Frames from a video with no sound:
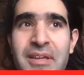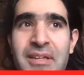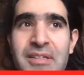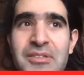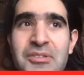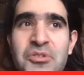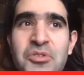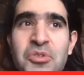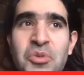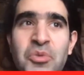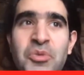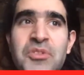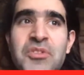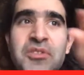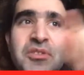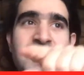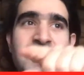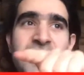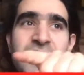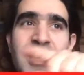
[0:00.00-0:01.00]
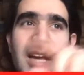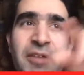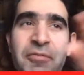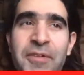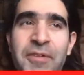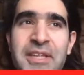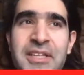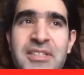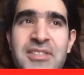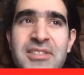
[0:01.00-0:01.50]
those, I
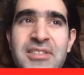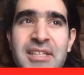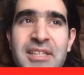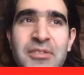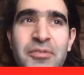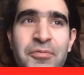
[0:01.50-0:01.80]
think it's like the